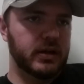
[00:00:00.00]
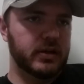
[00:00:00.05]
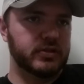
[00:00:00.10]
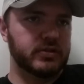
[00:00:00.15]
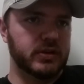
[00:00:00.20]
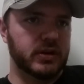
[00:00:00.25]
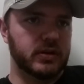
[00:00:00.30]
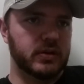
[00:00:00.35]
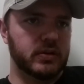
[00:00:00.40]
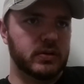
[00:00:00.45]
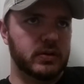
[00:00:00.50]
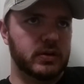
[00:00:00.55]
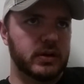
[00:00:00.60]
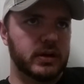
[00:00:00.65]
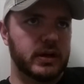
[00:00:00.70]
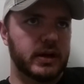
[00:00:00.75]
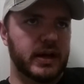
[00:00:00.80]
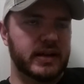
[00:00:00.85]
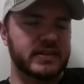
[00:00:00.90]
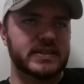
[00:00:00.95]
So
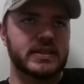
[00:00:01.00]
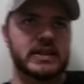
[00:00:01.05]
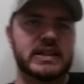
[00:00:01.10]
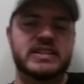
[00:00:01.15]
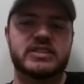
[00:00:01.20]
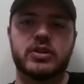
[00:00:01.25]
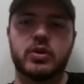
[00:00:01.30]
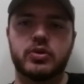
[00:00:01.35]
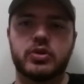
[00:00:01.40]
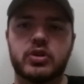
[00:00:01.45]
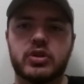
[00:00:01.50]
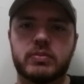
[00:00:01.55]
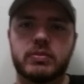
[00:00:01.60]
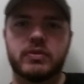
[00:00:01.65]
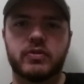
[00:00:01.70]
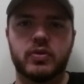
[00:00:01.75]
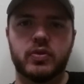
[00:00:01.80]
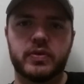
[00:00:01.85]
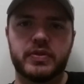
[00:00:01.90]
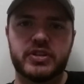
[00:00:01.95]
I said, let's go do it
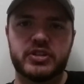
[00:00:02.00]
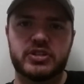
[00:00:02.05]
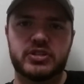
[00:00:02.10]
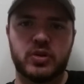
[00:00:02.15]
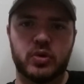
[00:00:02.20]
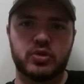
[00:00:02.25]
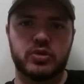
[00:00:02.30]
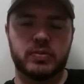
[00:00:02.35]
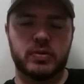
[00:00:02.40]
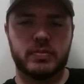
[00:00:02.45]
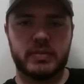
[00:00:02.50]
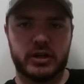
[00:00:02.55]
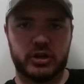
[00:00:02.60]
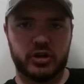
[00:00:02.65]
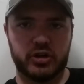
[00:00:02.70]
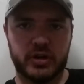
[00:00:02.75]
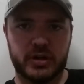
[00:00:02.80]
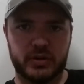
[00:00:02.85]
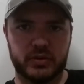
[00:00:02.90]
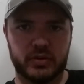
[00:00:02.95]
before this shows up on my
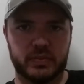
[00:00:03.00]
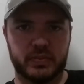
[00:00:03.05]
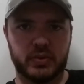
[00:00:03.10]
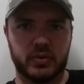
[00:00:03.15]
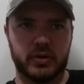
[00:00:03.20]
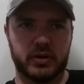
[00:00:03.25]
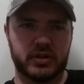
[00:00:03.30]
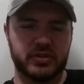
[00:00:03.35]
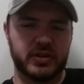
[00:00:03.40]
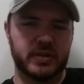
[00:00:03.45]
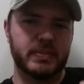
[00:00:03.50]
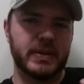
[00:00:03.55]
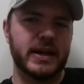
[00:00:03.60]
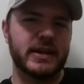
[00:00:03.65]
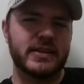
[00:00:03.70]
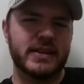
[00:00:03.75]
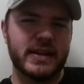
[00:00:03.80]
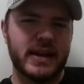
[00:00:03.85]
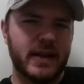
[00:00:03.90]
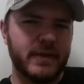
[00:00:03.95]
credit report. Because
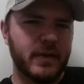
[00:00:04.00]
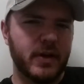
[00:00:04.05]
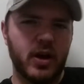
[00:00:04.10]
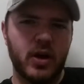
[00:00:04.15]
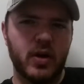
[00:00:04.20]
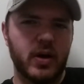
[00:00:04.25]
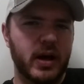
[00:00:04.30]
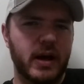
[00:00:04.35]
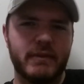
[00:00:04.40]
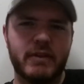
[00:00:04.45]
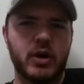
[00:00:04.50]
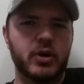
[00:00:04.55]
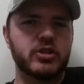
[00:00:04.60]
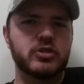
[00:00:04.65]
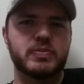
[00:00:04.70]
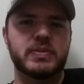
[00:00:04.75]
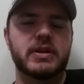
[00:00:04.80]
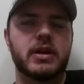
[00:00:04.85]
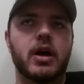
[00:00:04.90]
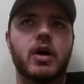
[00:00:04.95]
back then, I've, uh, I've
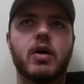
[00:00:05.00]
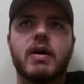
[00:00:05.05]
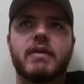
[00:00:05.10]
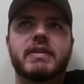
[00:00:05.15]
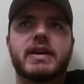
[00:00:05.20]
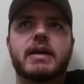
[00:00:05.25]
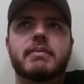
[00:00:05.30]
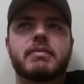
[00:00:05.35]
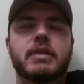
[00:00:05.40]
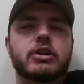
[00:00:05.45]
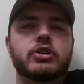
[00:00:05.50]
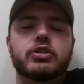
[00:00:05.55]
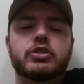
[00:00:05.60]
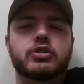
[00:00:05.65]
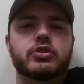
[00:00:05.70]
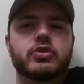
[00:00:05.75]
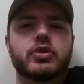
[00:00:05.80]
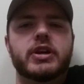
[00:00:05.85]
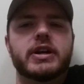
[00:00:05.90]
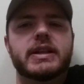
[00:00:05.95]
always been, oh, I've got my
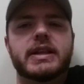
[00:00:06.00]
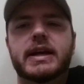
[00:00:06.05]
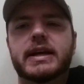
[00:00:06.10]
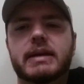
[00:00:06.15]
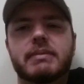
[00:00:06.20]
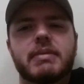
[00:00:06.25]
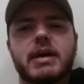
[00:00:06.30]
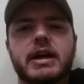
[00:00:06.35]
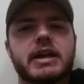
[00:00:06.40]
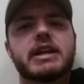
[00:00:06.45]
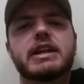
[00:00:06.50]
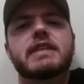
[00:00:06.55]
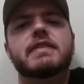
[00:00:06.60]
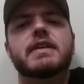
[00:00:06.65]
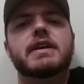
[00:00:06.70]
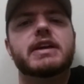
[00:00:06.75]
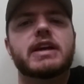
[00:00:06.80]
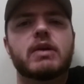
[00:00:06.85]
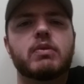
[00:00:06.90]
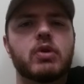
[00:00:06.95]
good credit. I can buy
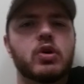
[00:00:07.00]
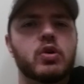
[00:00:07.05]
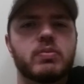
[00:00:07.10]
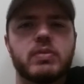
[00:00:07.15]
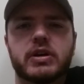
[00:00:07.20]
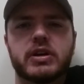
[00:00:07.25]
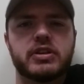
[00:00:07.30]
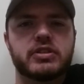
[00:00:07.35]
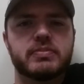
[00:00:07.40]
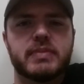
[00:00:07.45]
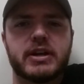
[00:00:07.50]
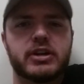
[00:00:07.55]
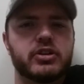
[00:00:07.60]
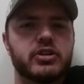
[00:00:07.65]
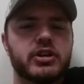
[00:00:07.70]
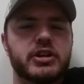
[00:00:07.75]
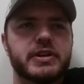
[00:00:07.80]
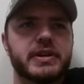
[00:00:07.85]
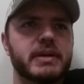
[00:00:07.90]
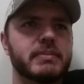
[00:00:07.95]
anything I want because my
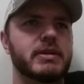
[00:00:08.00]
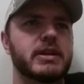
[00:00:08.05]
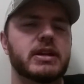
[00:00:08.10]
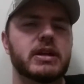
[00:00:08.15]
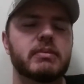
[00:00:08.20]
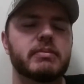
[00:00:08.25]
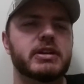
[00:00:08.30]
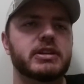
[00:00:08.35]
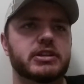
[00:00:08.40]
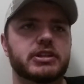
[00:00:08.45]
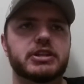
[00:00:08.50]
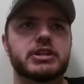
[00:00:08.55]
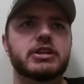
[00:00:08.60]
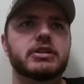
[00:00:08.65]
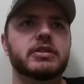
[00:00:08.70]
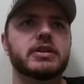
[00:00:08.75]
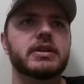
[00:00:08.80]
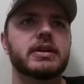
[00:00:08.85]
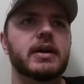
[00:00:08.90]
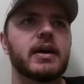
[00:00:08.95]
credit. I may not make a
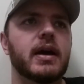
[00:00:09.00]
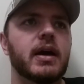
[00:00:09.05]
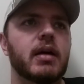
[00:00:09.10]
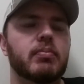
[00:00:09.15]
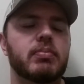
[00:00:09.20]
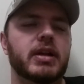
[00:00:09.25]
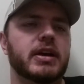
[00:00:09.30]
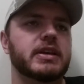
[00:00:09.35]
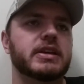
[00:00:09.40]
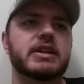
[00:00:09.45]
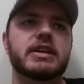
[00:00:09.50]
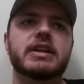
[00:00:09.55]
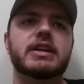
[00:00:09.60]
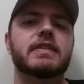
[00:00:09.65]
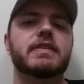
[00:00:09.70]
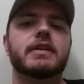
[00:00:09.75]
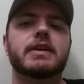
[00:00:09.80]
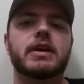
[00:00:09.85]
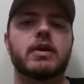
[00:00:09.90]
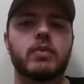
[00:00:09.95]
killing, but I can get
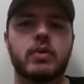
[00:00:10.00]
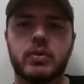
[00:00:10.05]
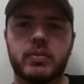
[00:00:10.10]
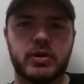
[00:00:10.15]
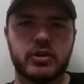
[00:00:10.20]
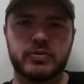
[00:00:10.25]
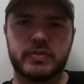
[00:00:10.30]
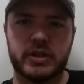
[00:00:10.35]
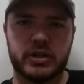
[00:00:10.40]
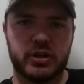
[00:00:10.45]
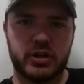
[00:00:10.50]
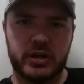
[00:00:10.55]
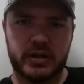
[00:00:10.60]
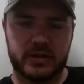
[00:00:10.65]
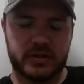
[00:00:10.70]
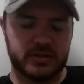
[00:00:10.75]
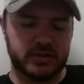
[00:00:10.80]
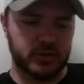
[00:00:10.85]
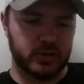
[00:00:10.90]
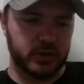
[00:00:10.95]
anything I want because my
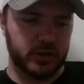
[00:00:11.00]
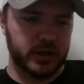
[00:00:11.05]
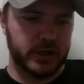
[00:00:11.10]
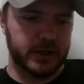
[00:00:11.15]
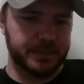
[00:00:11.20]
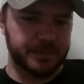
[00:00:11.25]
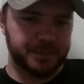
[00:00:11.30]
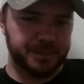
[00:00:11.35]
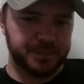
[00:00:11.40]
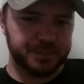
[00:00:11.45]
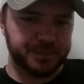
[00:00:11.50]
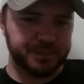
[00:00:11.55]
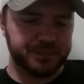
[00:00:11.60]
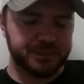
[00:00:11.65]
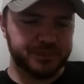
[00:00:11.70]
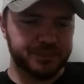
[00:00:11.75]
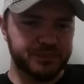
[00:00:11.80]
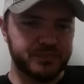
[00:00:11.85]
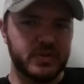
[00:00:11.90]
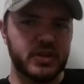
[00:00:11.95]
credit is so great.
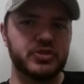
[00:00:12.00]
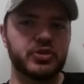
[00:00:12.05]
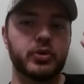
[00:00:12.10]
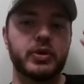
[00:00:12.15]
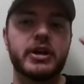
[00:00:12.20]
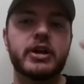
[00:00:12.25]
So